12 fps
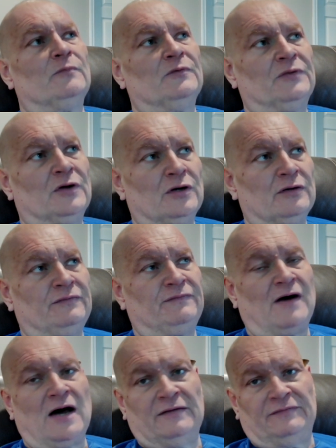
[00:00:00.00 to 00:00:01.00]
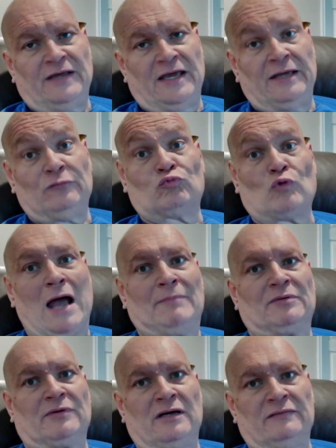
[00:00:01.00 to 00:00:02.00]
We've heard a 5-day
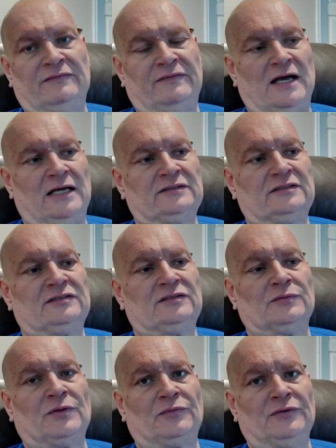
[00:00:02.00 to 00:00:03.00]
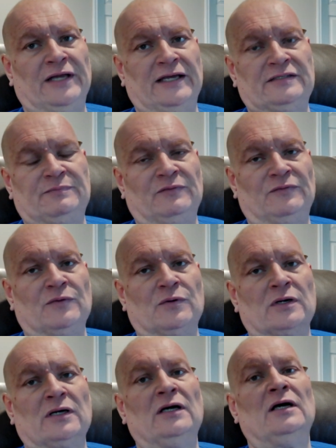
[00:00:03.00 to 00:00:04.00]
wraparound fast. So 3 days
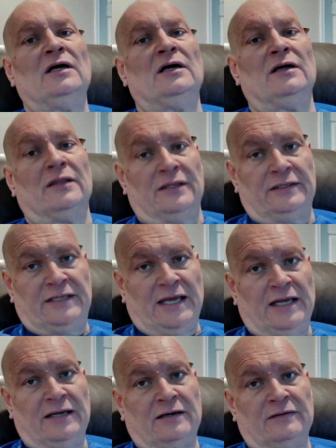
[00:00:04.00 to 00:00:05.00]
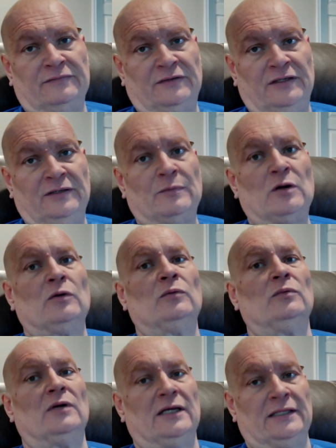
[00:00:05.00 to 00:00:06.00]
before, the day of
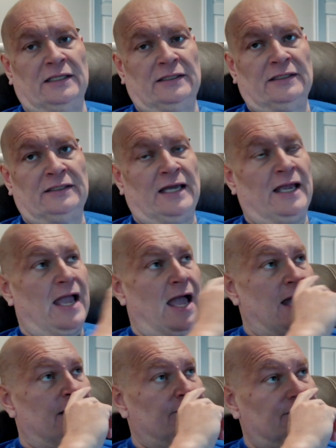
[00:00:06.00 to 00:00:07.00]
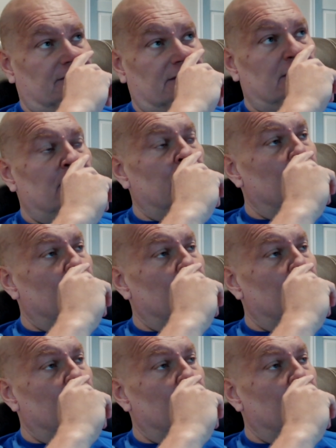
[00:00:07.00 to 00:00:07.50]
chemo, and then the day after.